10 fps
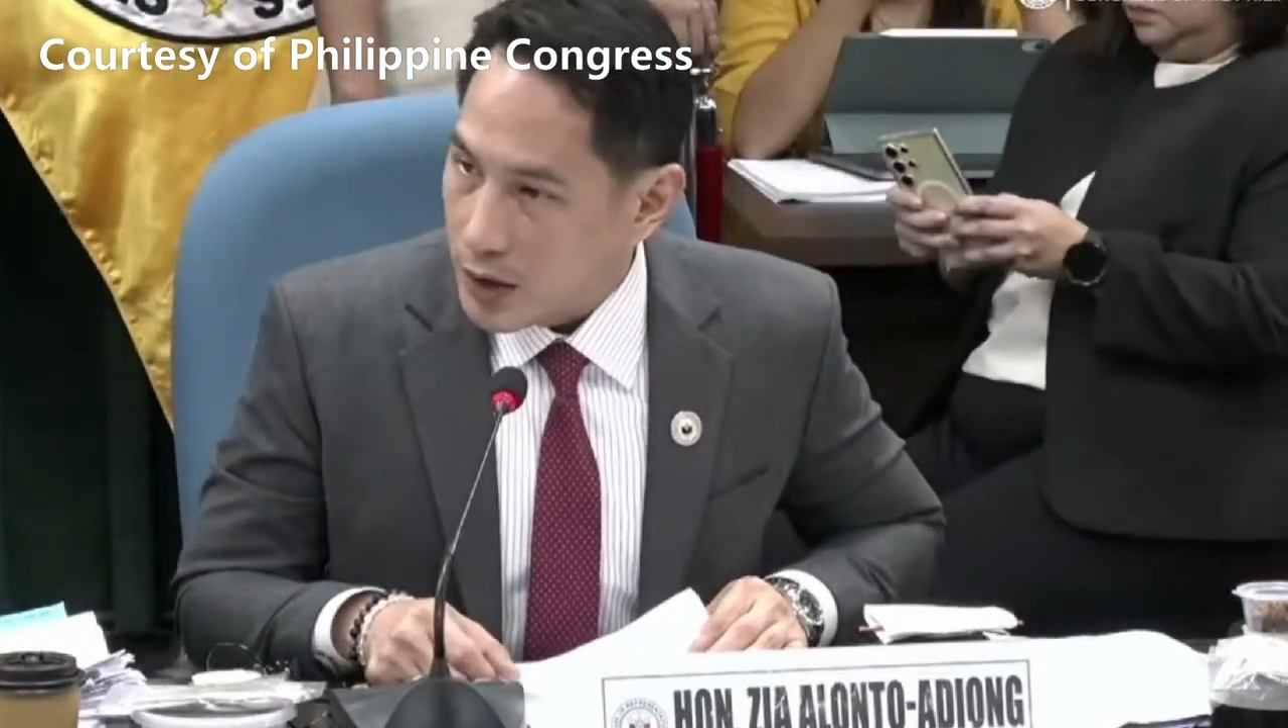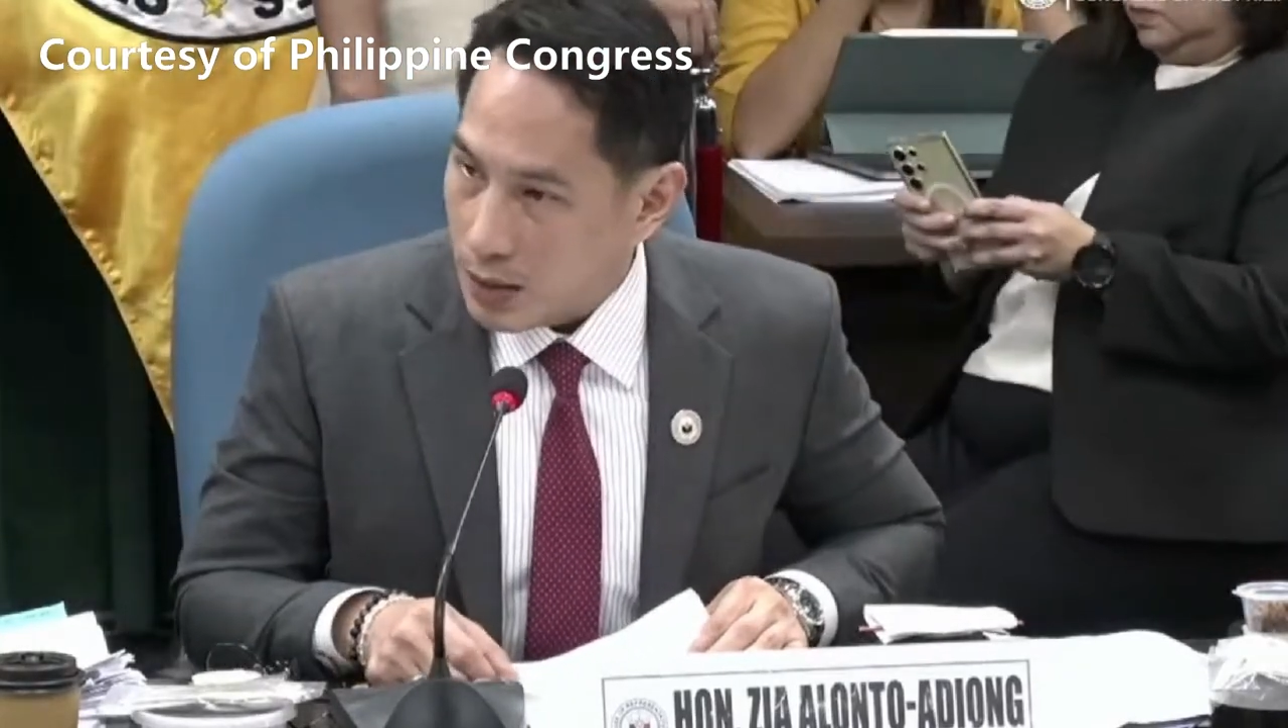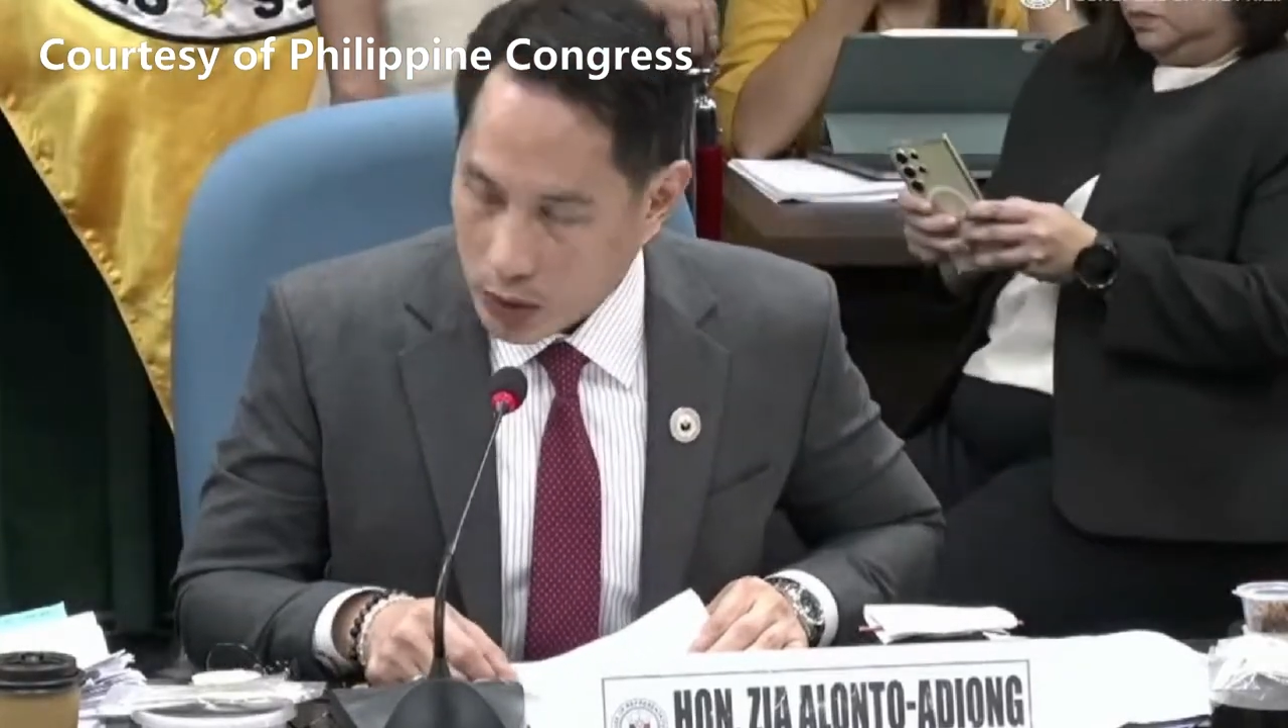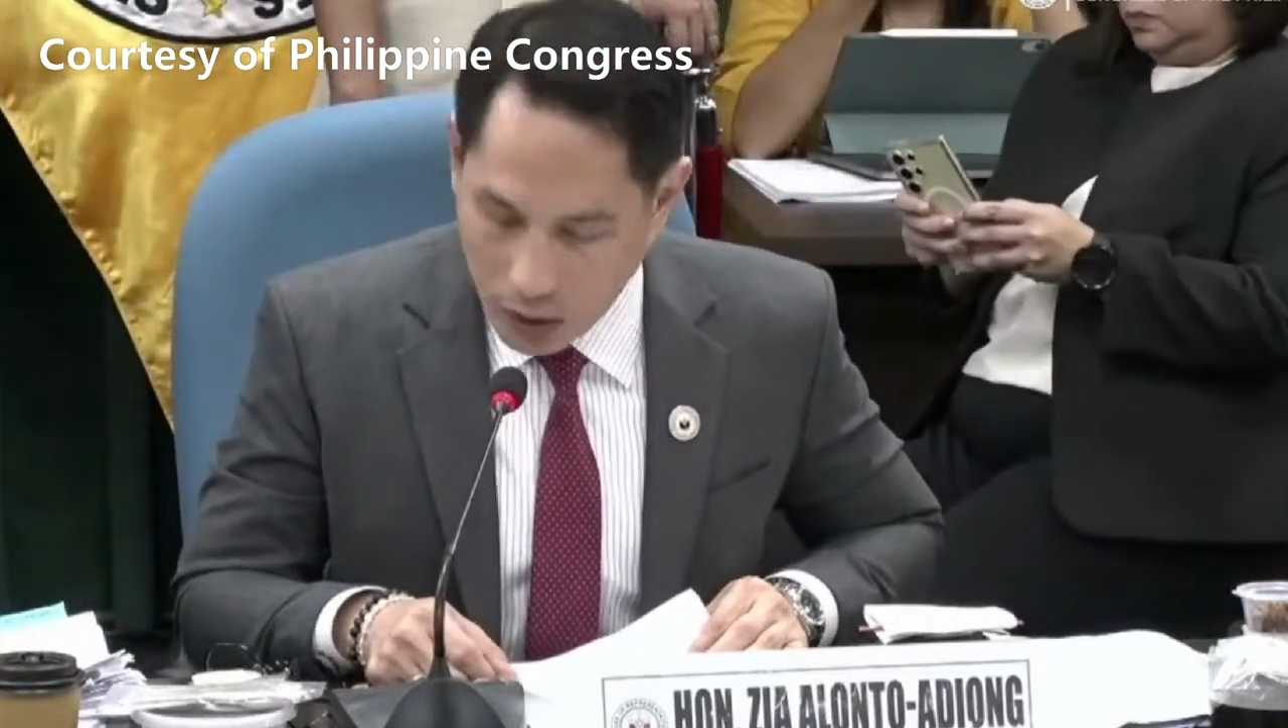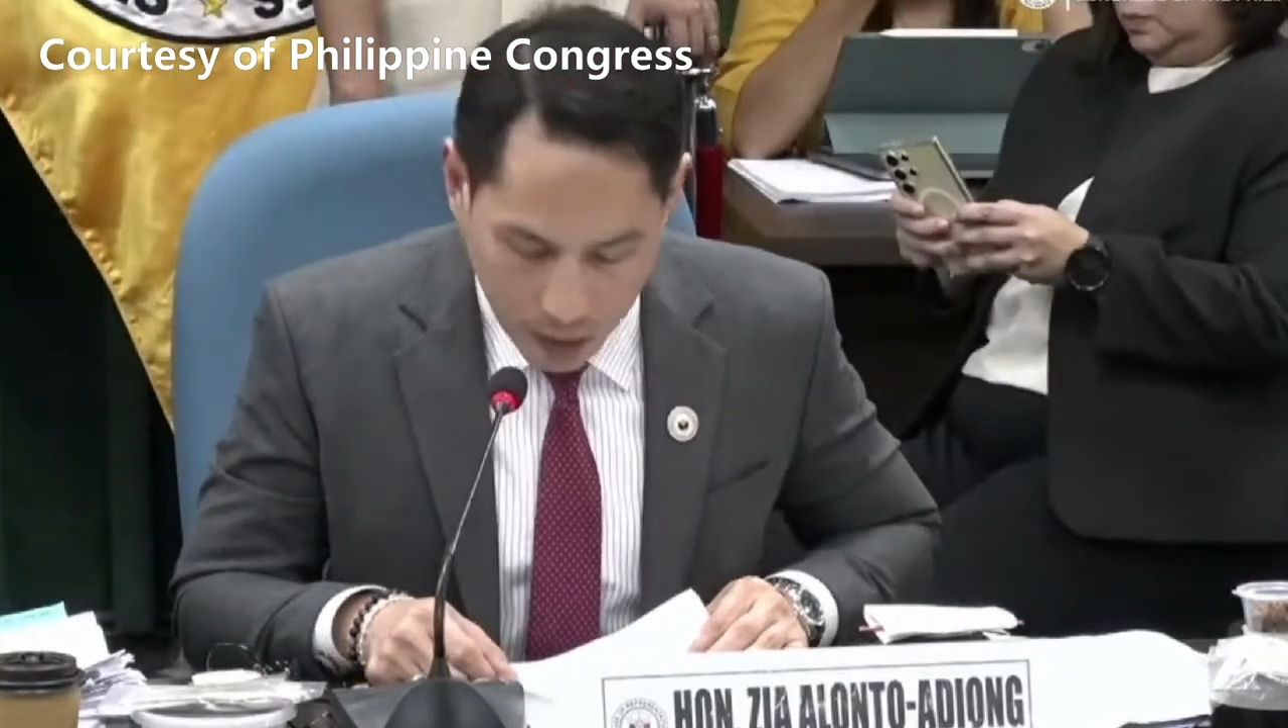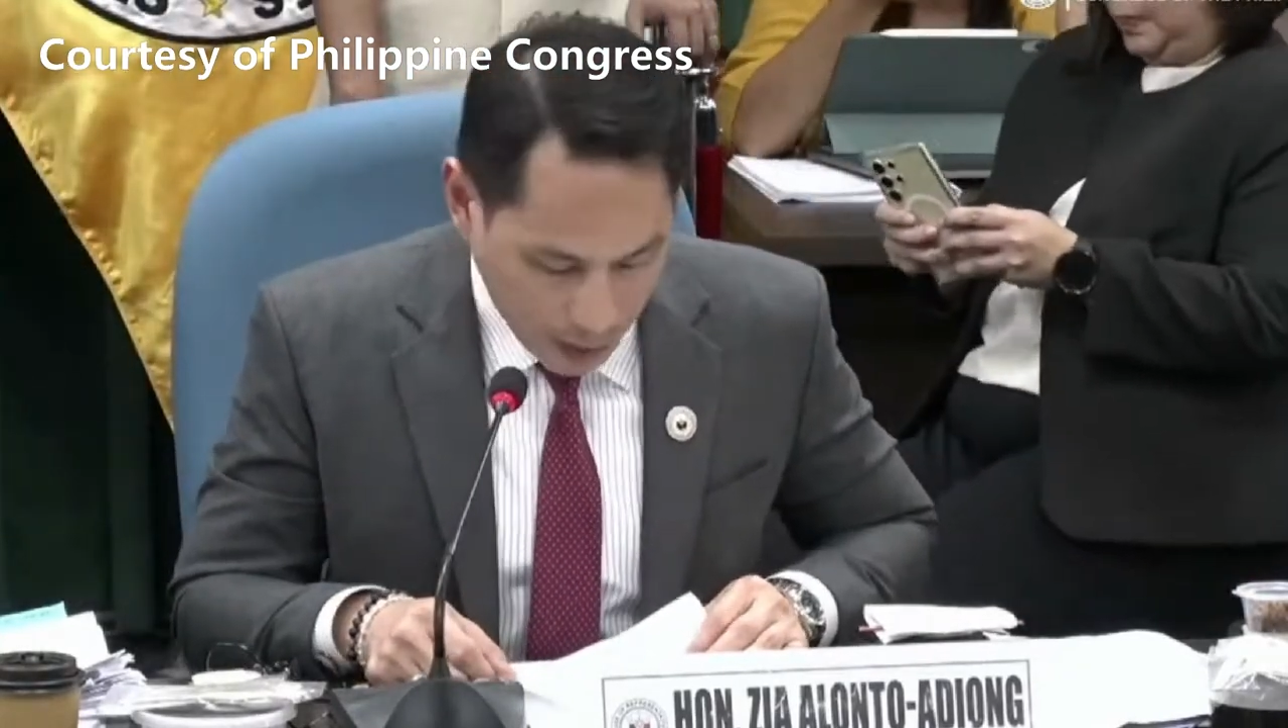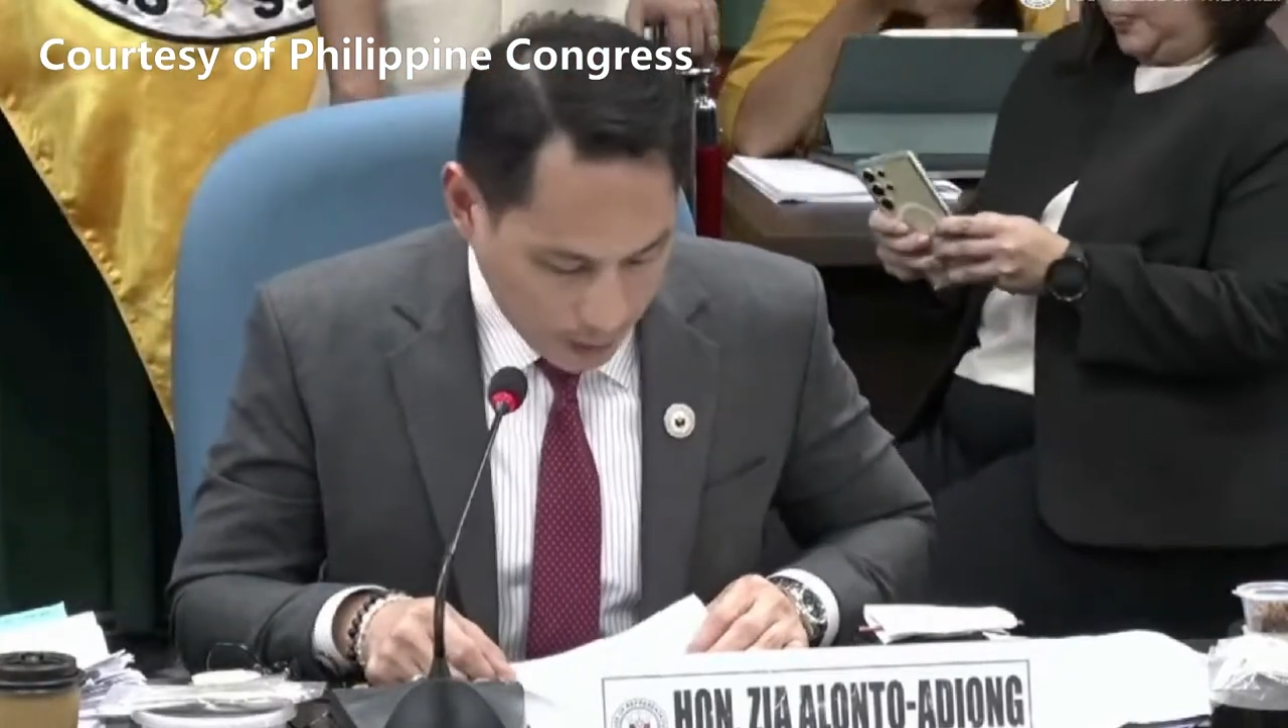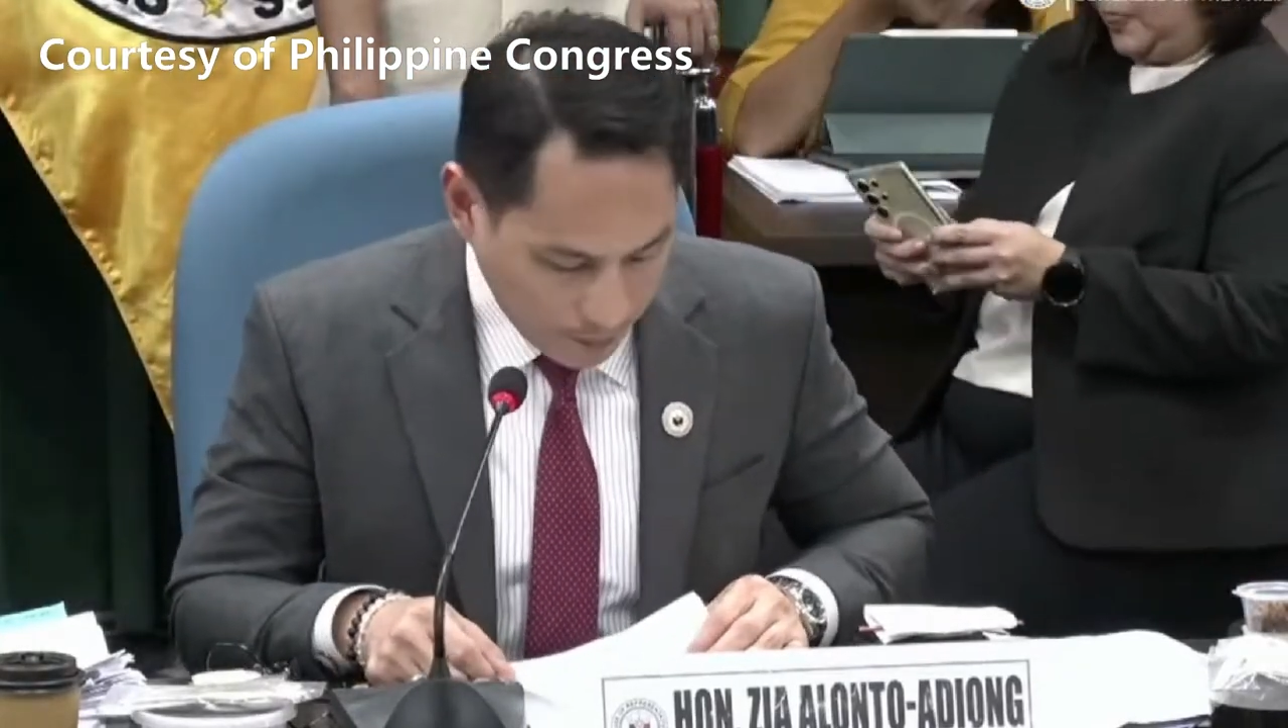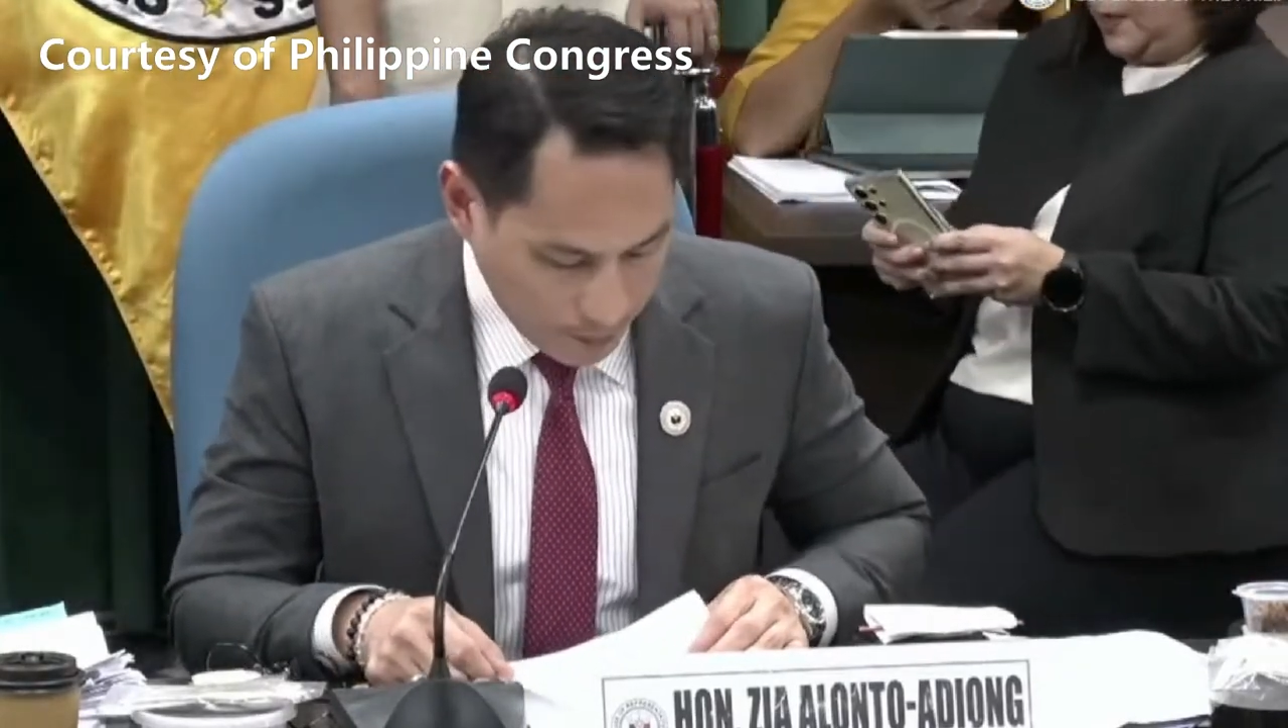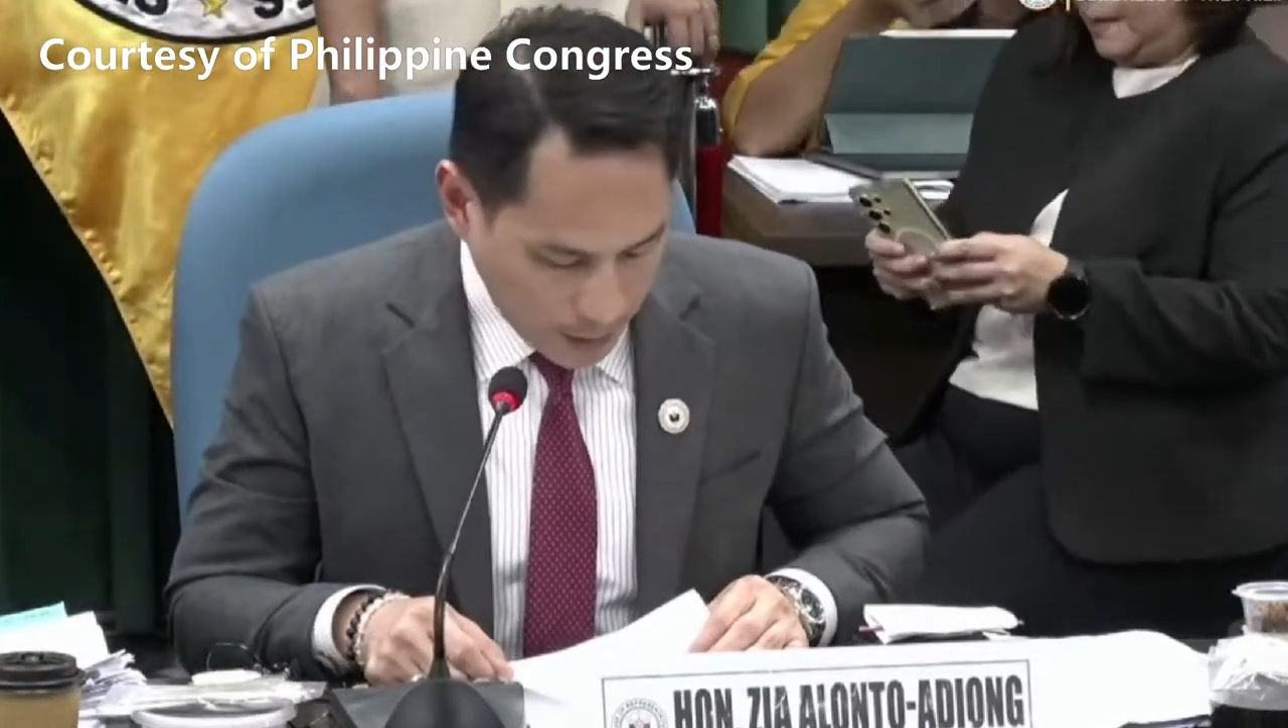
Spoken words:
SWD.